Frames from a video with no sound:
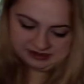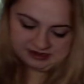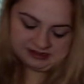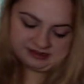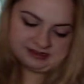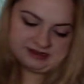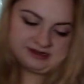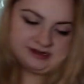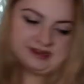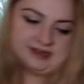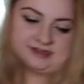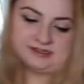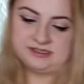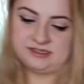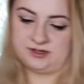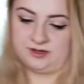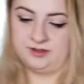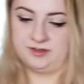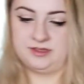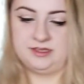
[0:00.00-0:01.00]
And then
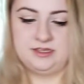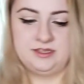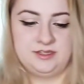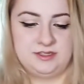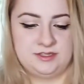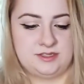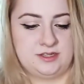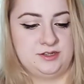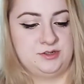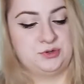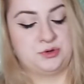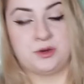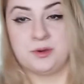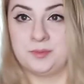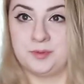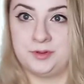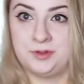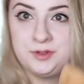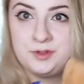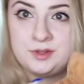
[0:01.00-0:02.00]
next are these
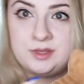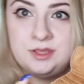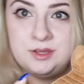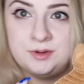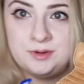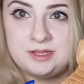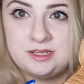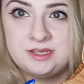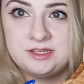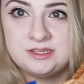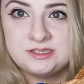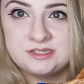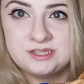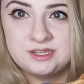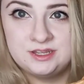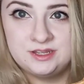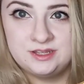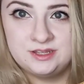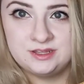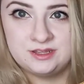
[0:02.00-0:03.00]
adorable
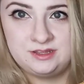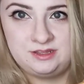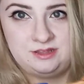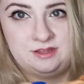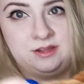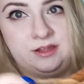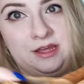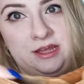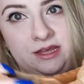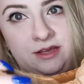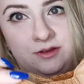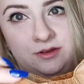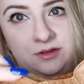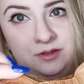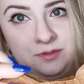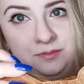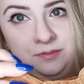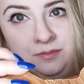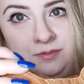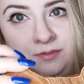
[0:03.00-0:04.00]
cuties, little
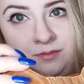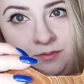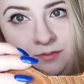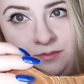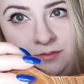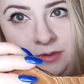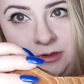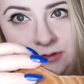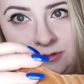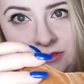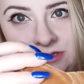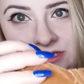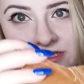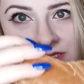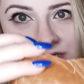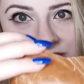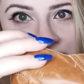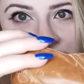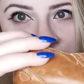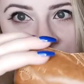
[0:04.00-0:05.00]
ankle
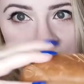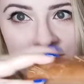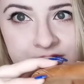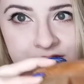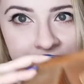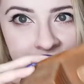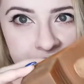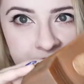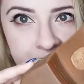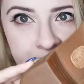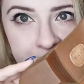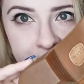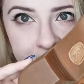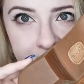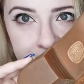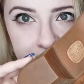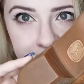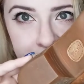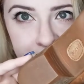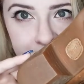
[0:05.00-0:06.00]
boots,
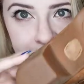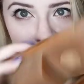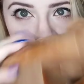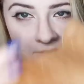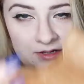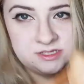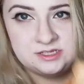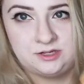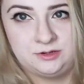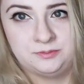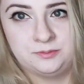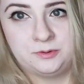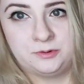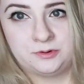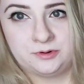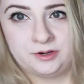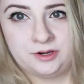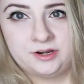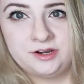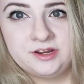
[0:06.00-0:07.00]
also
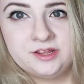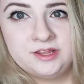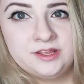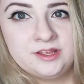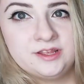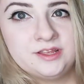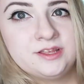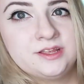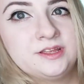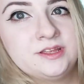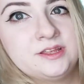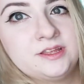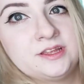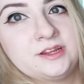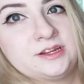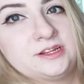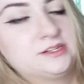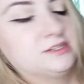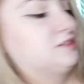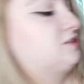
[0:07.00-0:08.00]
born
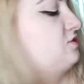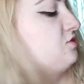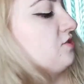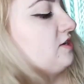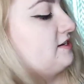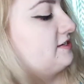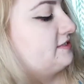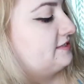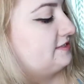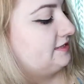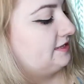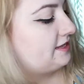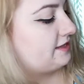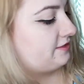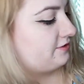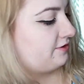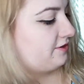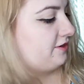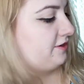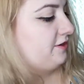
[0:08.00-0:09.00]
in a distressed
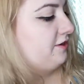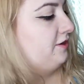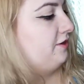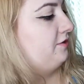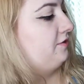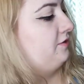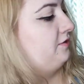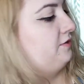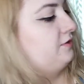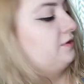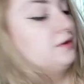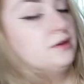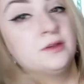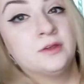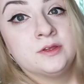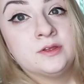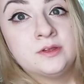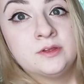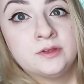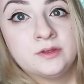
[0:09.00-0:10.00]
leather
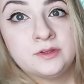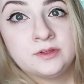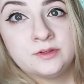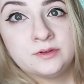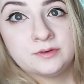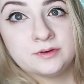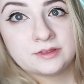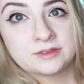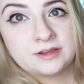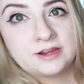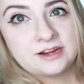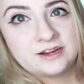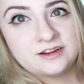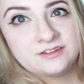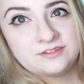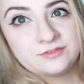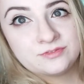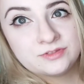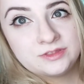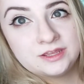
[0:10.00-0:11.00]
with kind
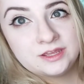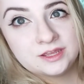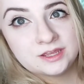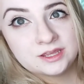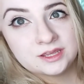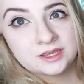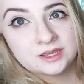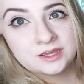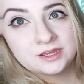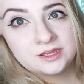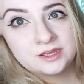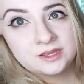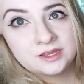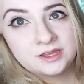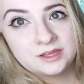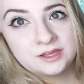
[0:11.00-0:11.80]
of the